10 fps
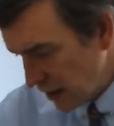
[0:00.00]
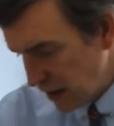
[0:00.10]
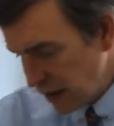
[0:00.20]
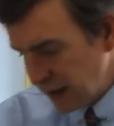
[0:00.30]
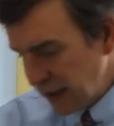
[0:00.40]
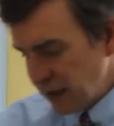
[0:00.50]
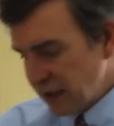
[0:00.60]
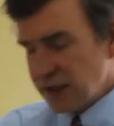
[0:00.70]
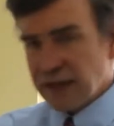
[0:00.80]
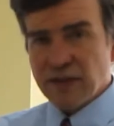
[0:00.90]
And these
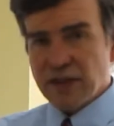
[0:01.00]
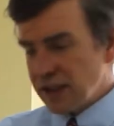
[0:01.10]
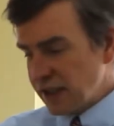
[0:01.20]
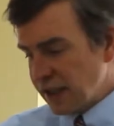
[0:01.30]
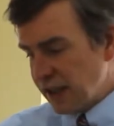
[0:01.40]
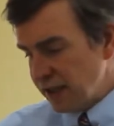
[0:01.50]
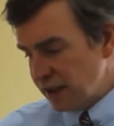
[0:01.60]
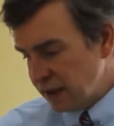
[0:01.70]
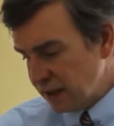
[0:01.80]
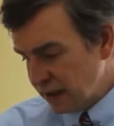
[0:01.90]
70s
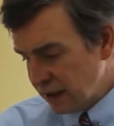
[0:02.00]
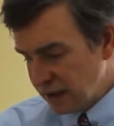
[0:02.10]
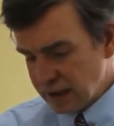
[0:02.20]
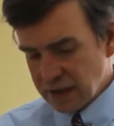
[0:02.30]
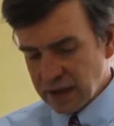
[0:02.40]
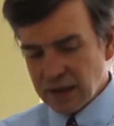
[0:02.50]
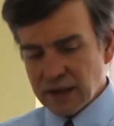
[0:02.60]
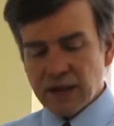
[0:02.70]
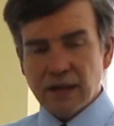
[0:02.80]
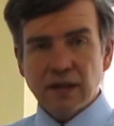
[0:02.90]
ties,
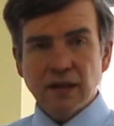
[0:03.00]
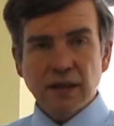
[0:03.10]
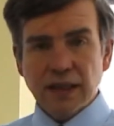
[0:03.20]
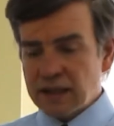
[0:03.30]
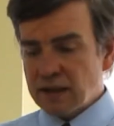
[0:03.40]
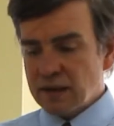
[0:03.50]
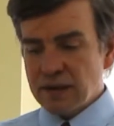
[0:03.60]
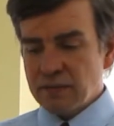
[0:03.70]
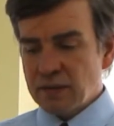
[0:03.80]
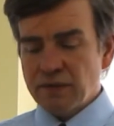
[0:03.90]
again,
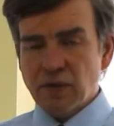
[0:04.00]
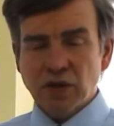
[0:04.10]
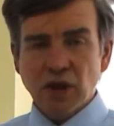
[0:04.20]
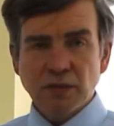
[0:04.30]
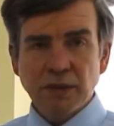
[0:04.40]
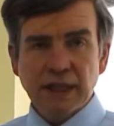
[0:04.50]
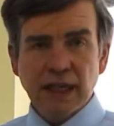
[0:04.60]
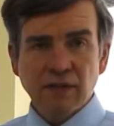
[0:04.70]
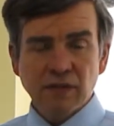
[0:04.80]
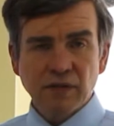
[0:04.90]
you've just got to be
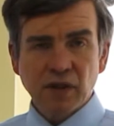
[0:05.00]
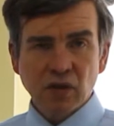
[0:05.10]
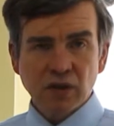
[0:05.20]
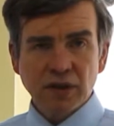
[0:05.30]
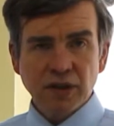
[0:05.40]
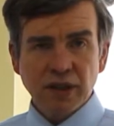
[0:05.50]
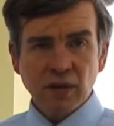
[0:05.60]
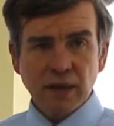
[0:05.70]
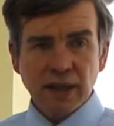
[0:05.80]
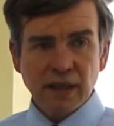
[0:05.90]
careful of the colours that you
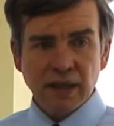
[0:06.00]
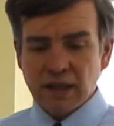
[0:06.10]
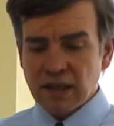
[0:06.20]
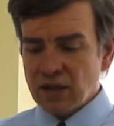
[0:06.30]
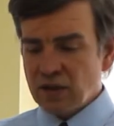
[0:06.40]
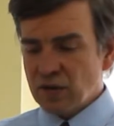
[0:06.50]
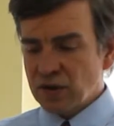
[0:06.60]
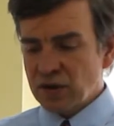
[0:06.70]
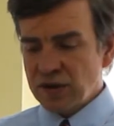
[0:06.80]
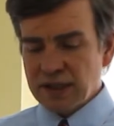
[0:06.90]
wear, and
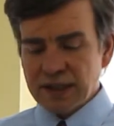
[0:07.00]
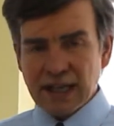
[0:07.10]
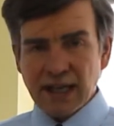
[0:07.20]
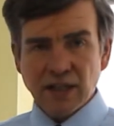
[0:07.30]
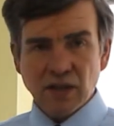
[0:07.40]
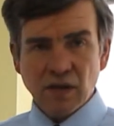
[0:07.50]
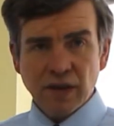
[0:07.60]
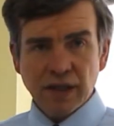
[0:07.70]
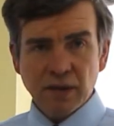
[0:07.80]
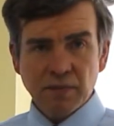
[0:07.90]
also the designs on
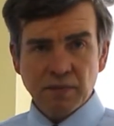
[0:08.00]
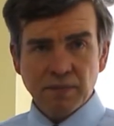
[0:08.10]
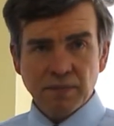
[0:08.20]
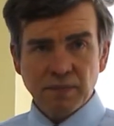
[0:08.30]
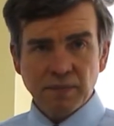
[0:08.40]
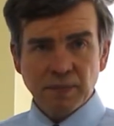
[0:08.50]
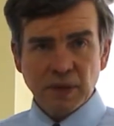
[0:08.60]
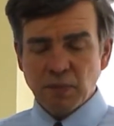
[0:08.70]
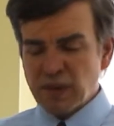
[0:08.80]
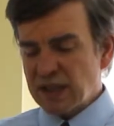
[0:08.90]
the
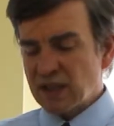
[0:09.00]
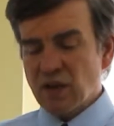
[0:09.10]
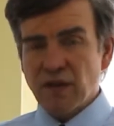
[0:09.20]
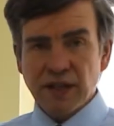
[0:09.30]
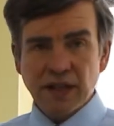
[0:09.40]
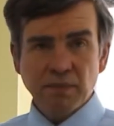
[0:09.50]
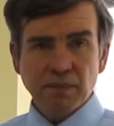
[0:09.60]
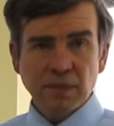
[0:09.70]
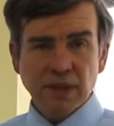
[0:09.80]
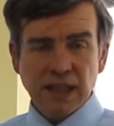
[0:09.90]
prints on the
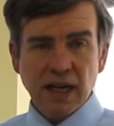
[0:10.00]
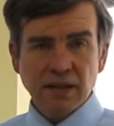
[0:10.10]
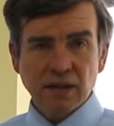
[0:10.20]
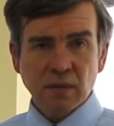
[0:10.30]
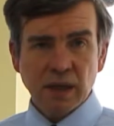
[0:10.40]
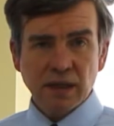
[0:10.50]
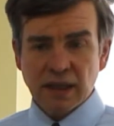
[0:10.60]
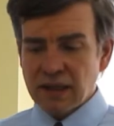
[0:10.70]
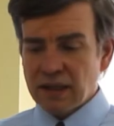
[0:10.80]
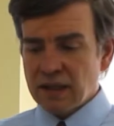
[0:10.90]
ties as well.
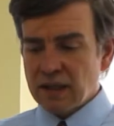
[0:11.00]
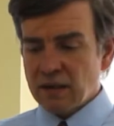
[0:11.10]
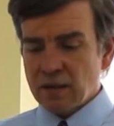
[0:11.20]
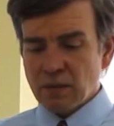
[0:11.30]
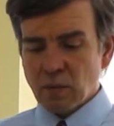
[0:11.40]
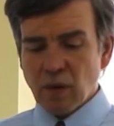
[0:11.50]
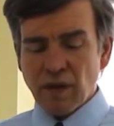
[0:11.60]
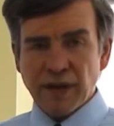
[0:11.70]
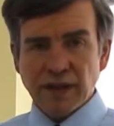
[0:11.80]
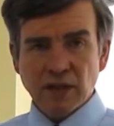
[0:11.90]
And one
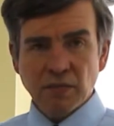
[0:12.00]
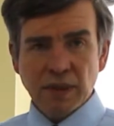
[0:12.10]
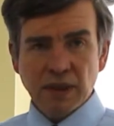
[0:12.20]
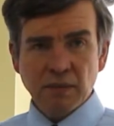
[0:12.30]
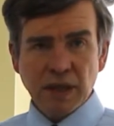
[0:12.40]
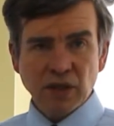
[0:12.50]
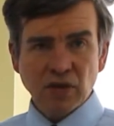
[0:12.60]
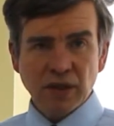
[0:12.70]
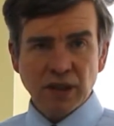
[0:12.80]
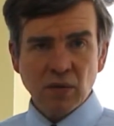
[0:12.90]
thing to make
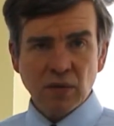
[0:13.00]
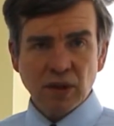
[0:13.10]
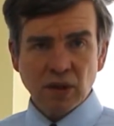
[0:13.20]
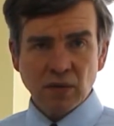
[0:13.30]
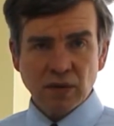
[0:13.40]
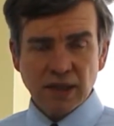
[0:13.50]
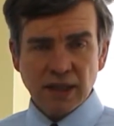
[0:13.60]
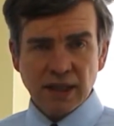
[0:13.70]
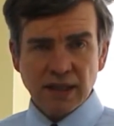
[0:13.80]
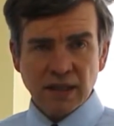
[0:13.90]
sure you don't use
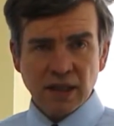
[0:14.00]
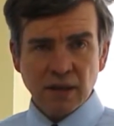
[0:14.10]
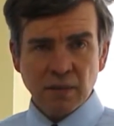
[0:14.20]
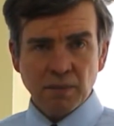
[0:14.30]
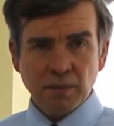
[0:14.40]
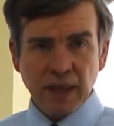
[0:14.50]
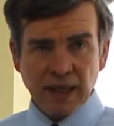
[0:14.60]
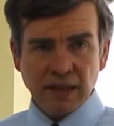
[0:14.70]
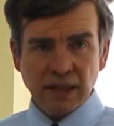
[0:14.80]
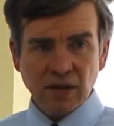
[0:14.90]
is
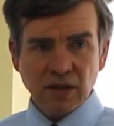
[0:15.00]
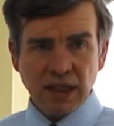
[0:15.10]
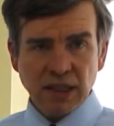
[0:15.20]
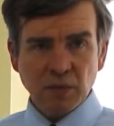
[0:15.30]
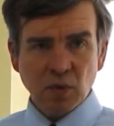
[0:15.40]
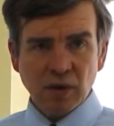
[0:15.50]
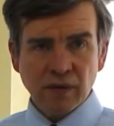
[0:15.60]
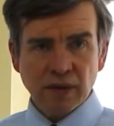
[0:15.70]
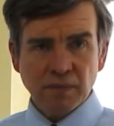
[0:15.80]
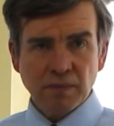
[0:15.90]
paisley, because that's more of
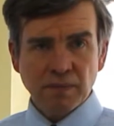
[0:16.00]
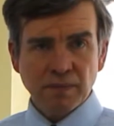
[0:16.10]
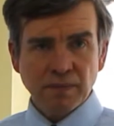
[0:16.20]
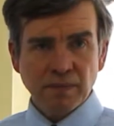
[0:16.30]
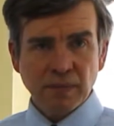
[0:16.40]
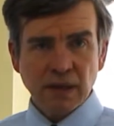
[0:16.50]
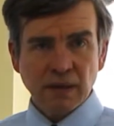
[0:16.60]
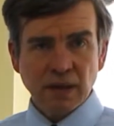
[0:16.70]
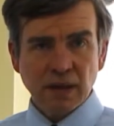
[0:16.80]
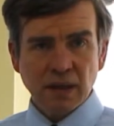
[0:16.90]
a
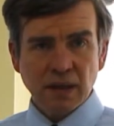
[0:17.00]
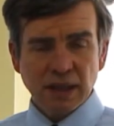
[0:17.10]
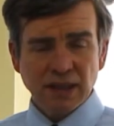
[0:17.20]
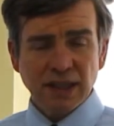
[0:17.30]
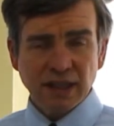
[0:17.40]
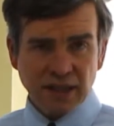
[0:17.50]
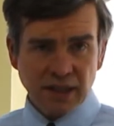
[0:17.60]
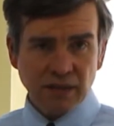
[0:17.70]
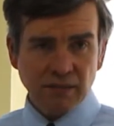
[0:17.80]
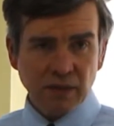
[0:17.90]

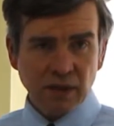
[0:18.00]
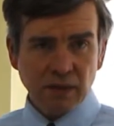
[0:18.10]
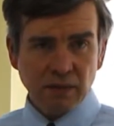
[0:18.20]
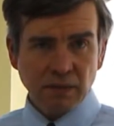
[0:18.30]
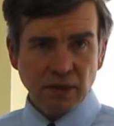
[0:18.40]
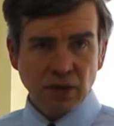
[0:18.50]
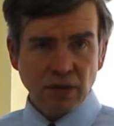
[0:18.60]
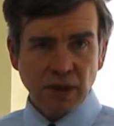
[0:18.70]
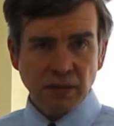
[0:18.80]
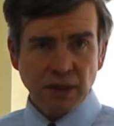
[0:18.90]
60s
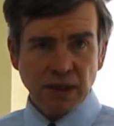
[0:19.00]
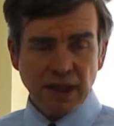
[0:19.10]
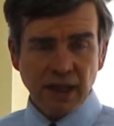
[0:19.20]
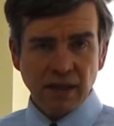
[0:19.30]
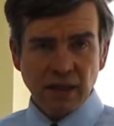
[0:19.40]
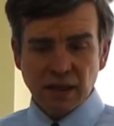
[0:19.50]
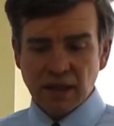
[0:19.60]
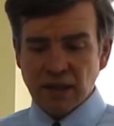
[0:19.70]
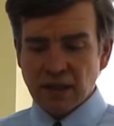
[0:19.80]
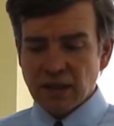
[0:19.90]
design.
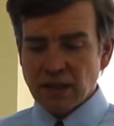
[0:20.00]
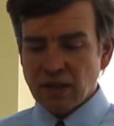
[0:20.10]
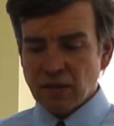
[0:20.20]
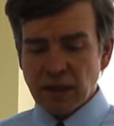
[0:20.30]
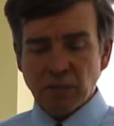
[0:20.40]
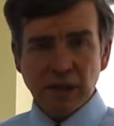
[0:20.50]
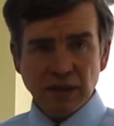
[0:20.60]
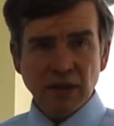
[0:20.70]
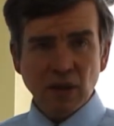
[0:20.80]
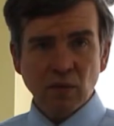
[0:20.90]
So yeah,
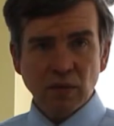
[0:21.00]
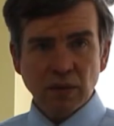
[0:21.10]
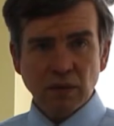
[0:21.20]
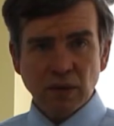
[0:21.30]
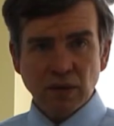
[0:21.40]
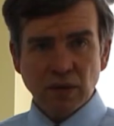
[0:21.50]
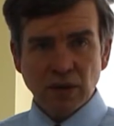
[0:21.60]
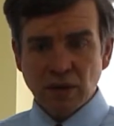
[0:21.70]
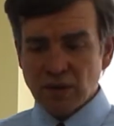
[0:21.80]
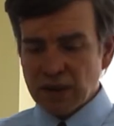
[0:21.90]
please don't
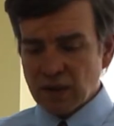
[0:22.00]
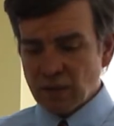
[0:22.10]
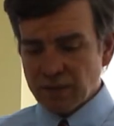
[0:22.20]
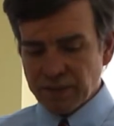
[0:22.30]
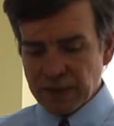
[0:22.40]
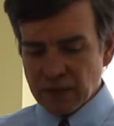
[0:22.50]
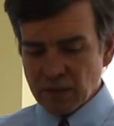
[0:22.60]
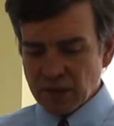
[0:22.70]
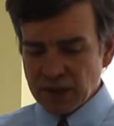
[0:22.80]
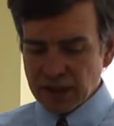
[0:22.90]
use that one.
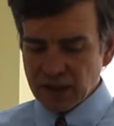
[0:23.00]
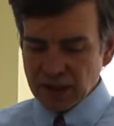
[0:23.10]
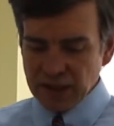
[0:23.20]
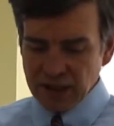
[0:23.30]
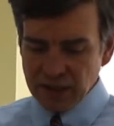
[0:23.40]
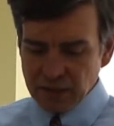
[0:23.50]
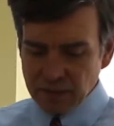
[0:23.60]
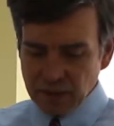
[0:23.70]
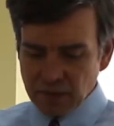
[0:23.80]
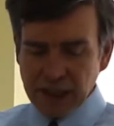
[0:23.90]
But as you can see here,
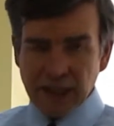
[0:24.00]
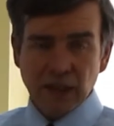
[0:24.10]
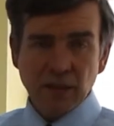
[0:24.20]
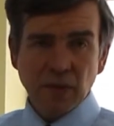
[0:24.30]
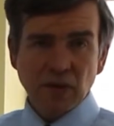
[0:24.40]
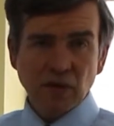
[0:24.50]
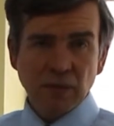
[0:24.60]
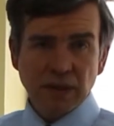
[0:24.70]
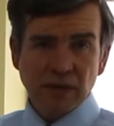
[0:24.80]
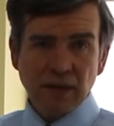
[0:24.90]
the blade at the bottom
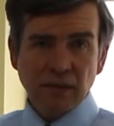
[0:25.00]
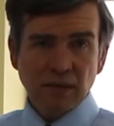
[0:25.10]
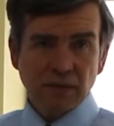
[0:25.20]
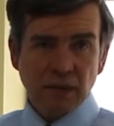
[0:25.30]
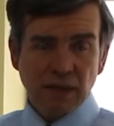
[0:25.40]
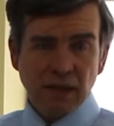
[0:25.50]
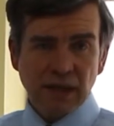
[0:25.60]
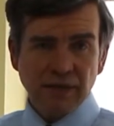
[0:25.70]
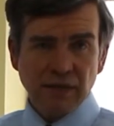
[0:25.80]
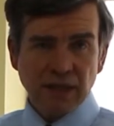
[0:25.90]
is around
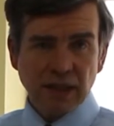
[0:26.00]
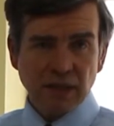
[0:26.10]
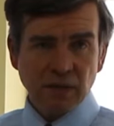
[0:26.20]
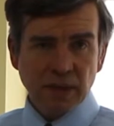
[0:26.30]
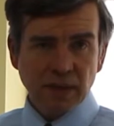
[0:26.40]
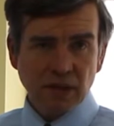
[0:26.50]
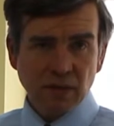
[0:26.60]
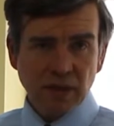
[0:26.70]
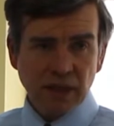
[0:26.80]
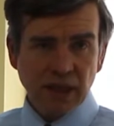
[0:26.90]
11 centimetres,
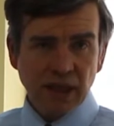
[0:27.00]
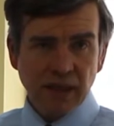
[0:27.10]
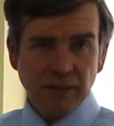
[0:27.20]
something like